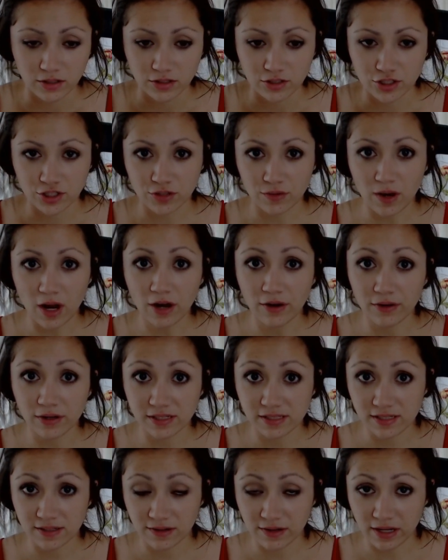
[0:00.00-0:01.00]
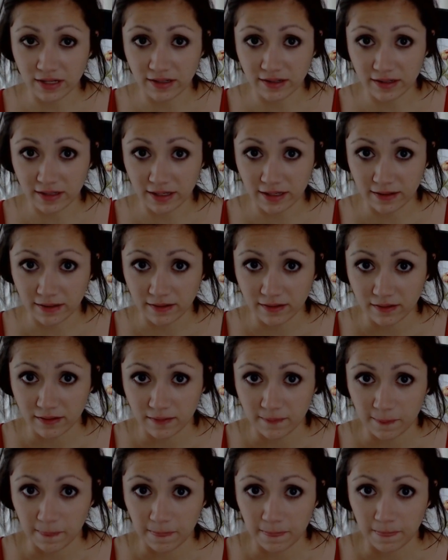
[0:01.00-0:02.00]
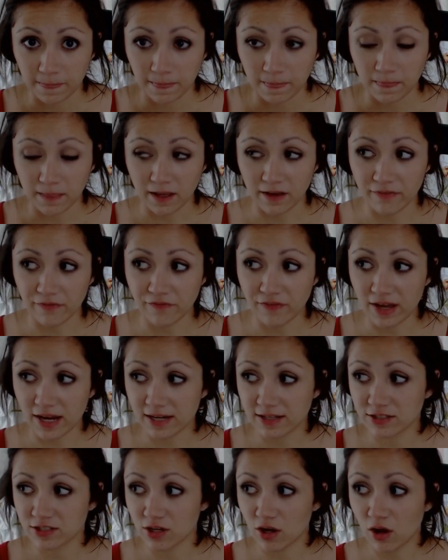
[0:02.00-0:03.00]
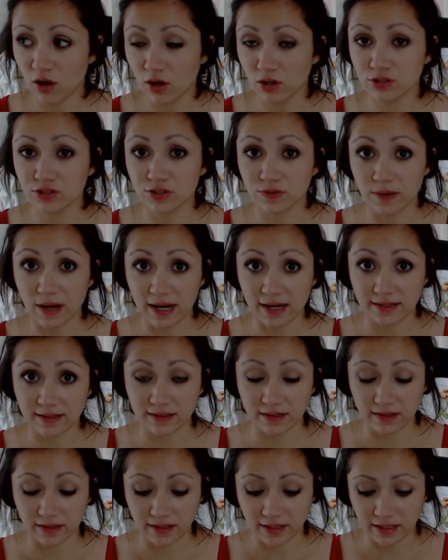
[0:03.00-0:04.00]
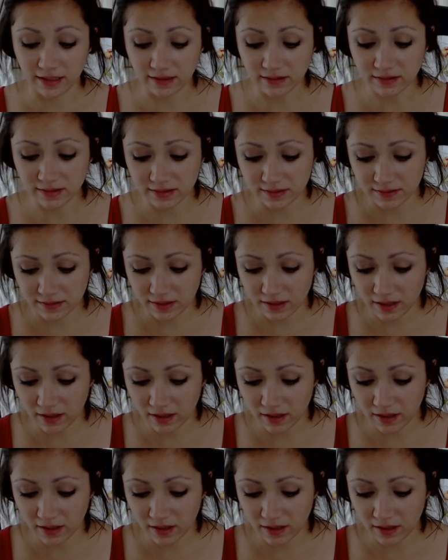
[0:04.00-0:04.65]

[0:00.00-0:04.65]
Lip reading: Chakra Serenity affects all direct heals.